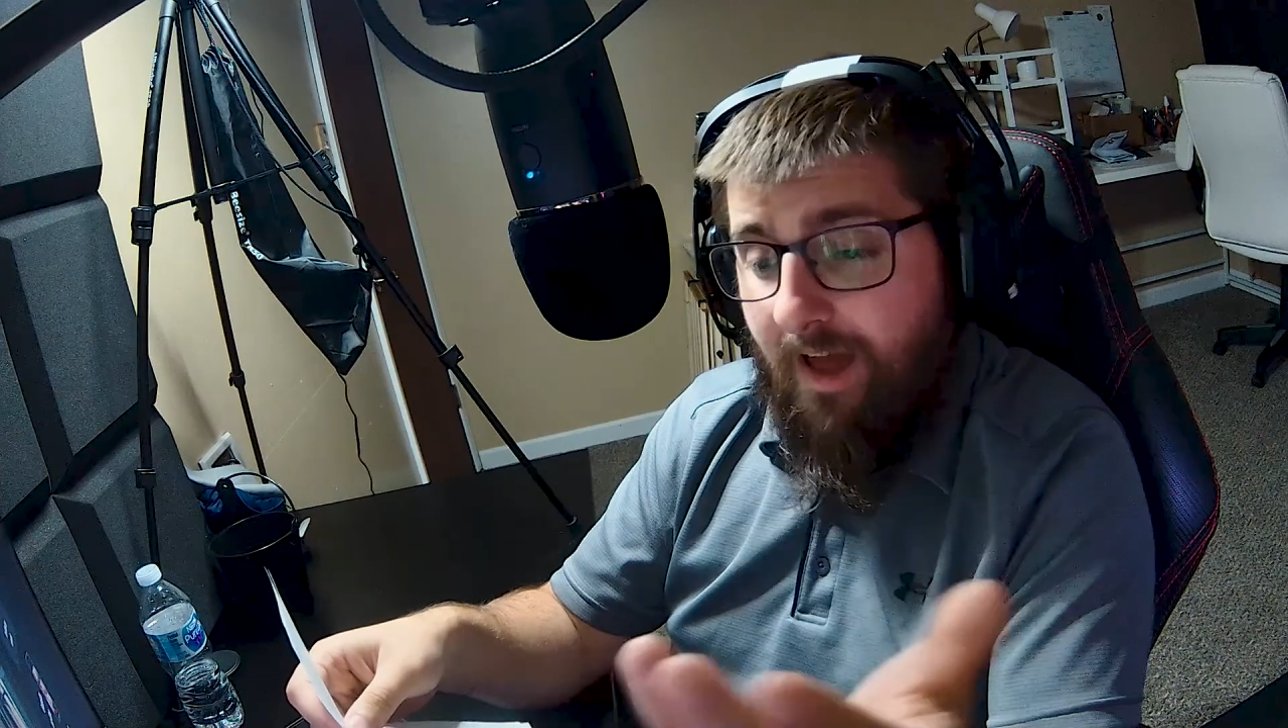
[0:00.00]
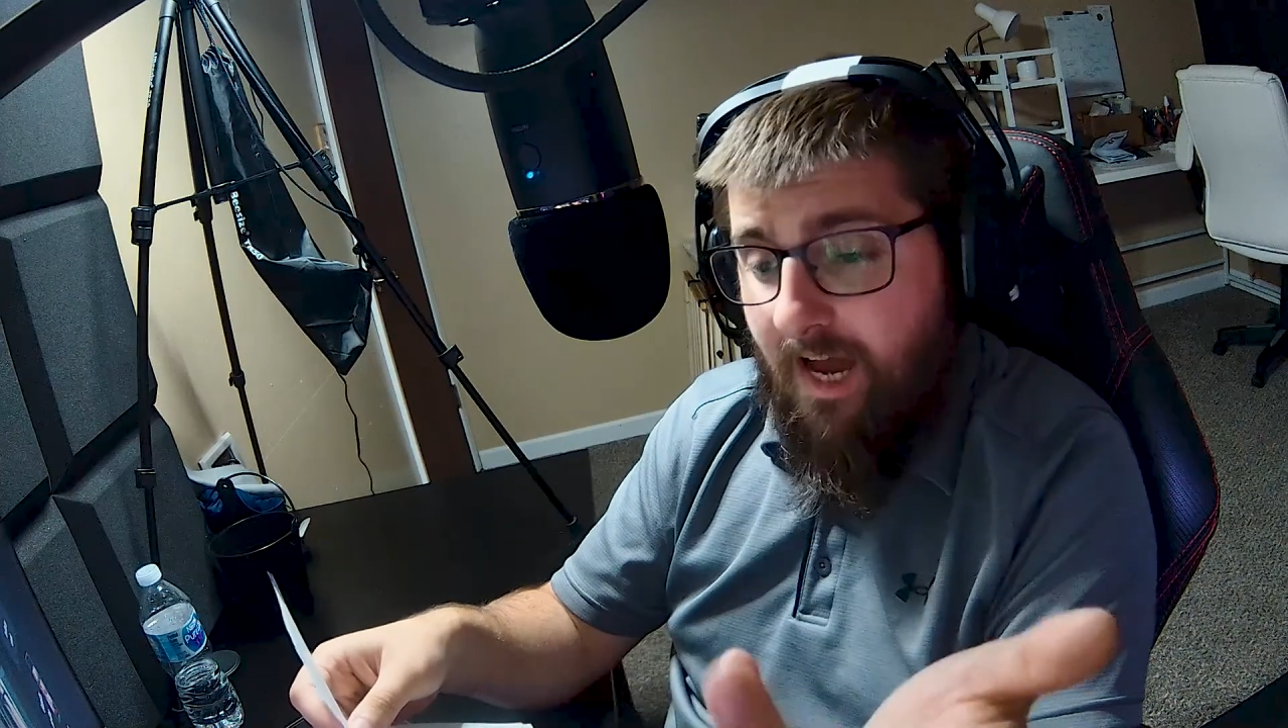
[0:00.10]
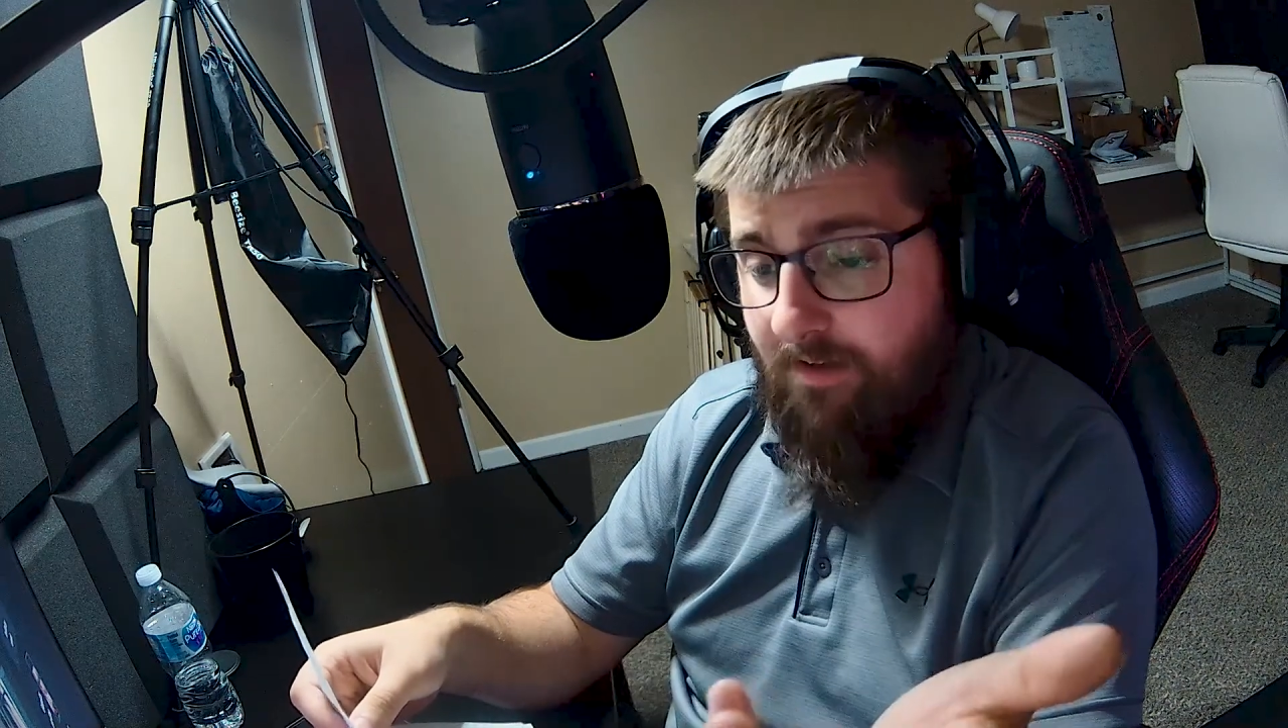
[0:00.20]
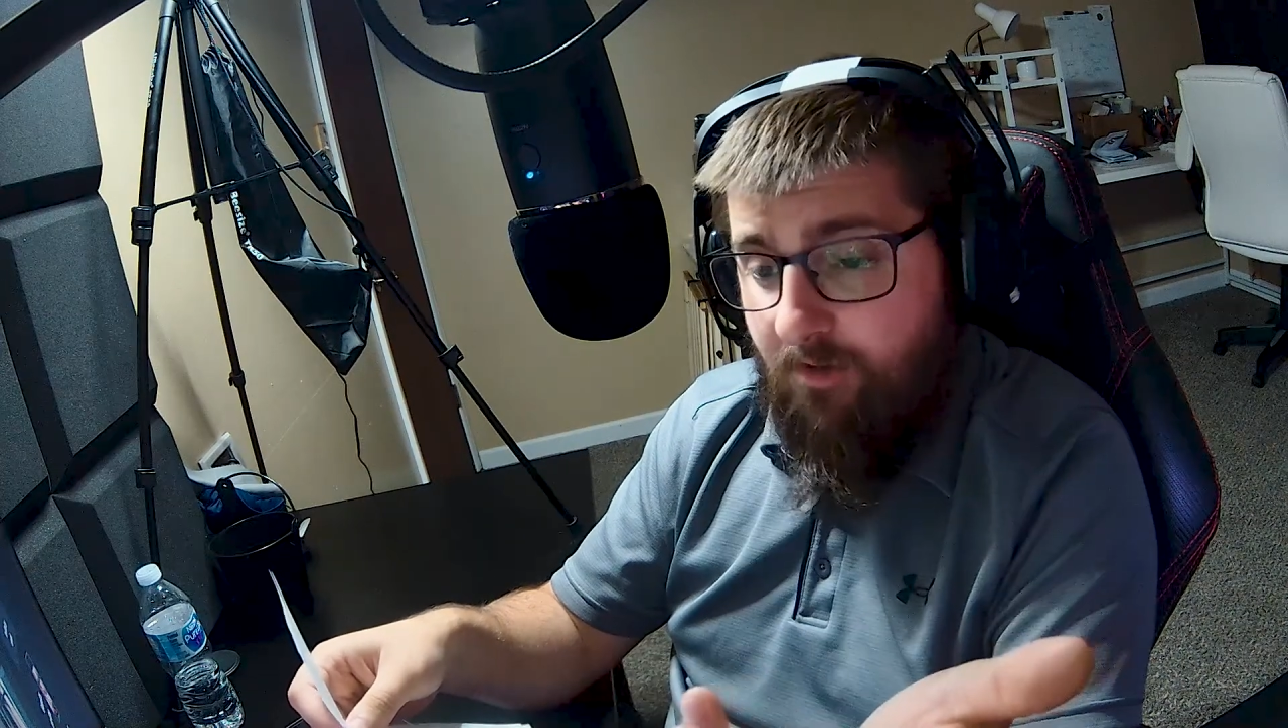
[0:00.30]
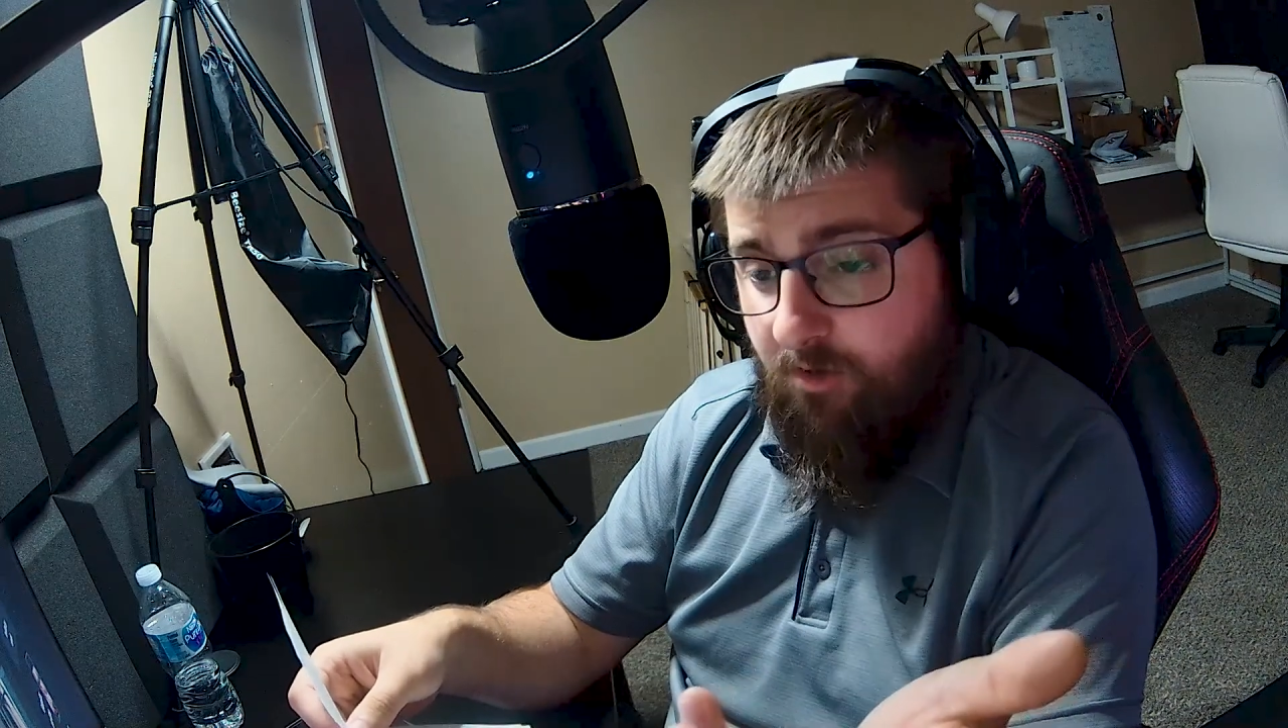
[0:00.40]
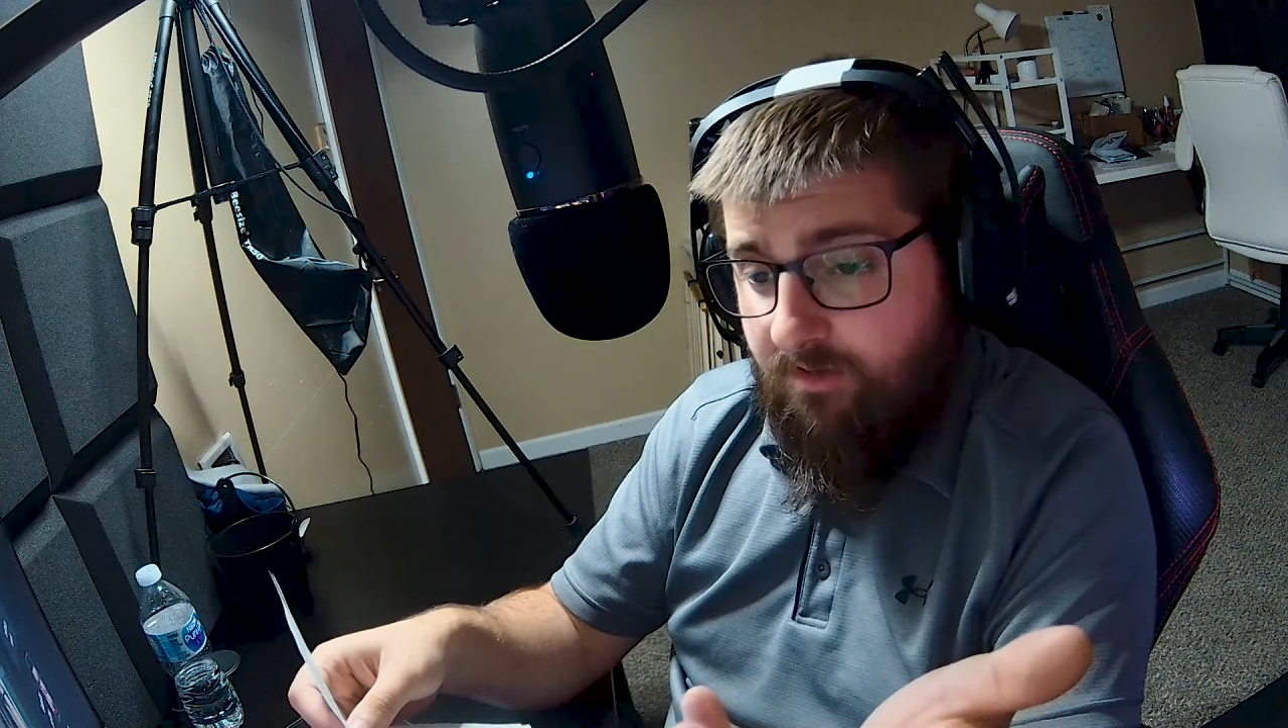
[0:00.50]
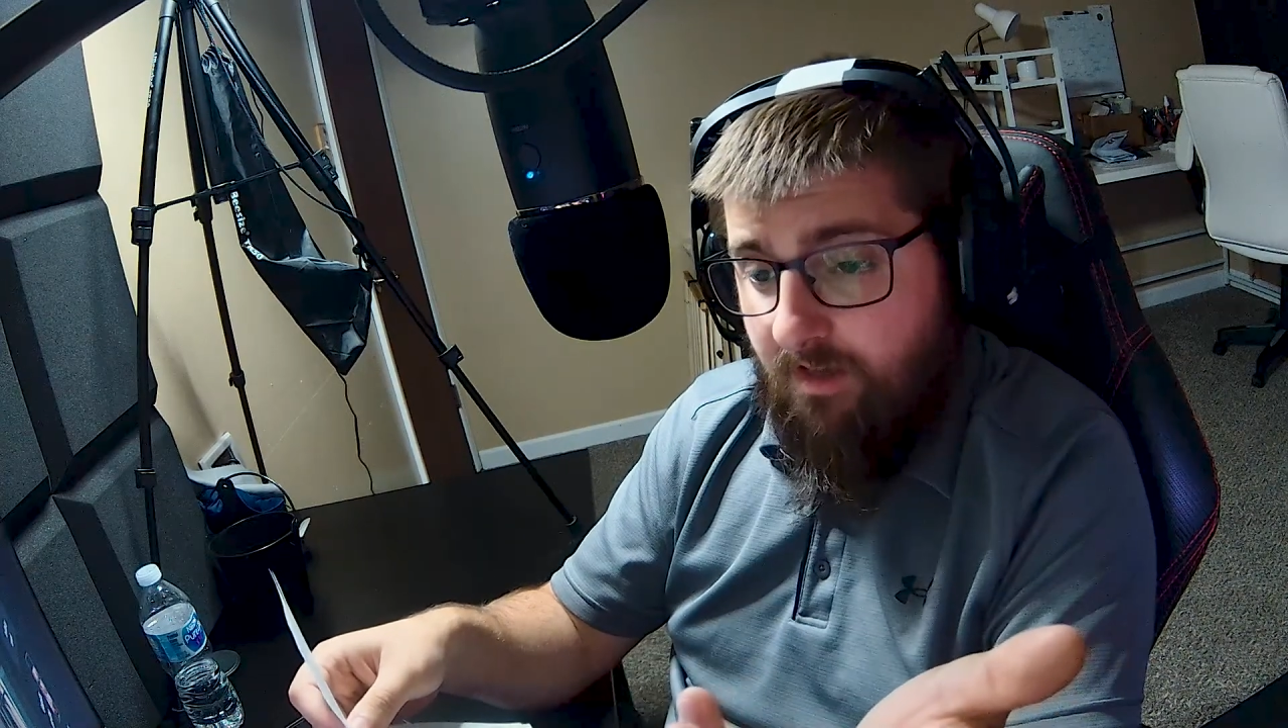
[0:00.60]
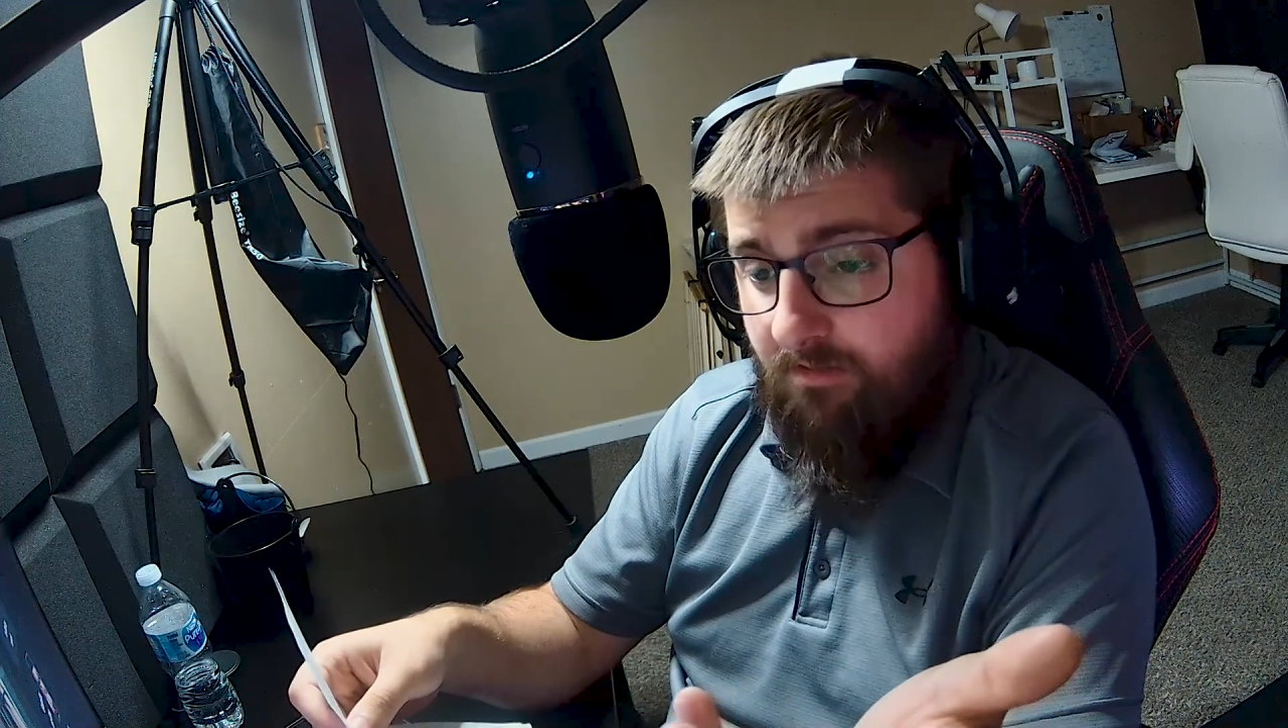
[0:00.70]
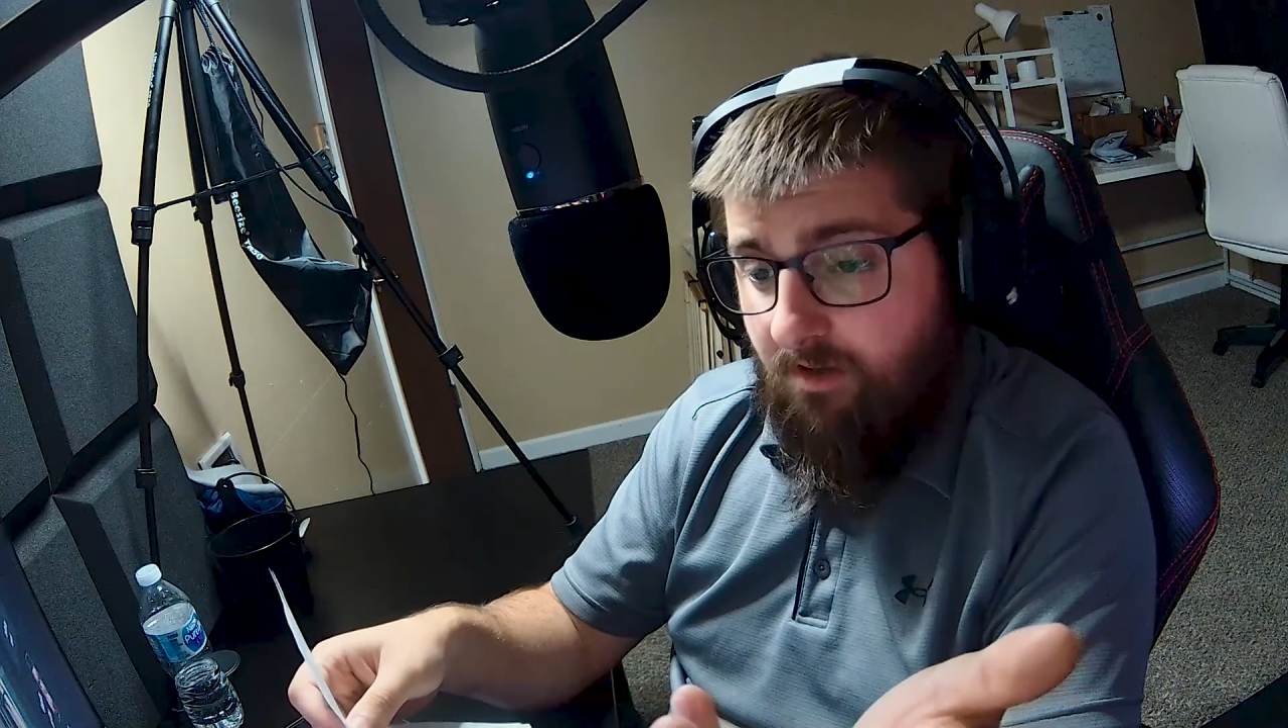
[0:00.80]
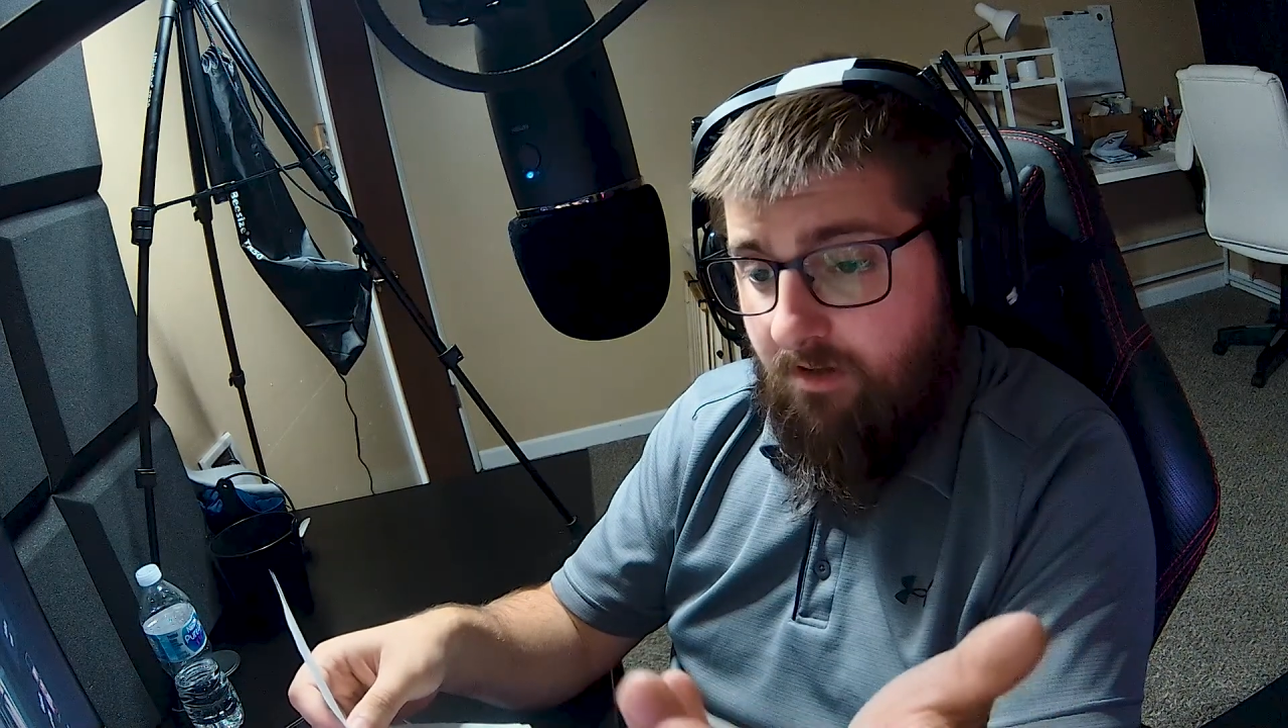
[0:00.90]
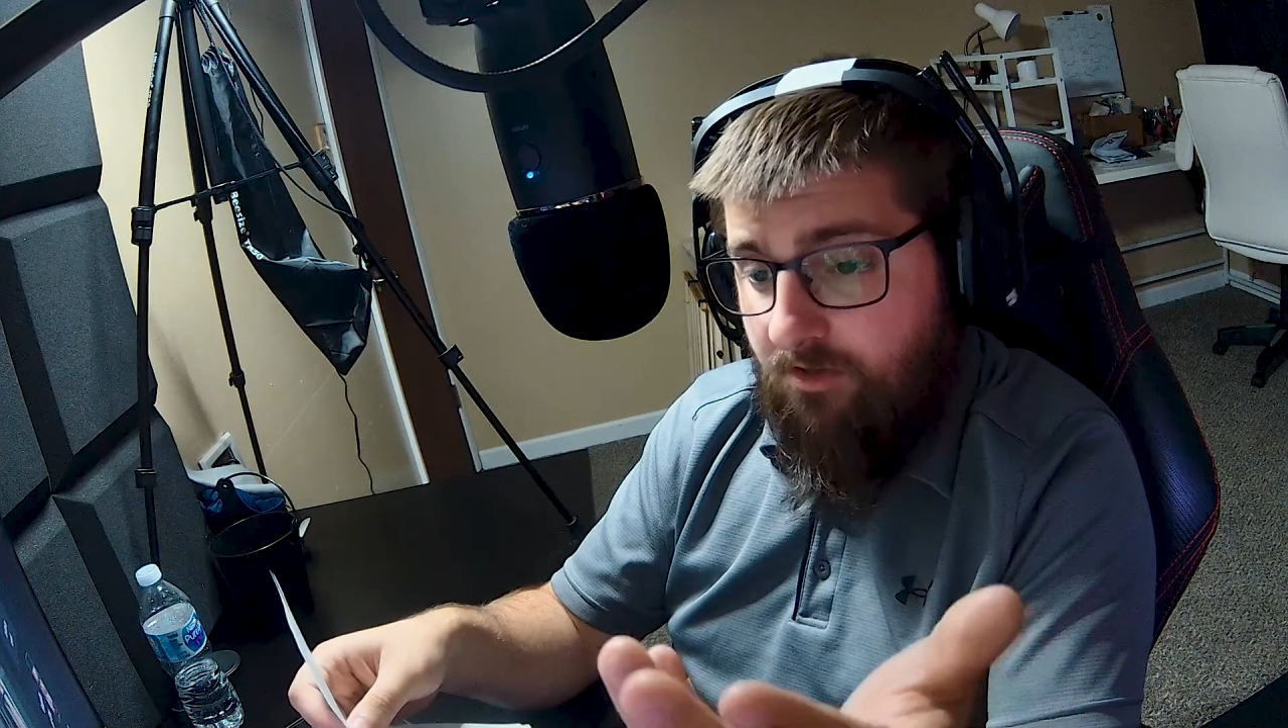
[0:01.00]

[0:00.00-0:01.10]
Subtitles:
I've noticed they've done,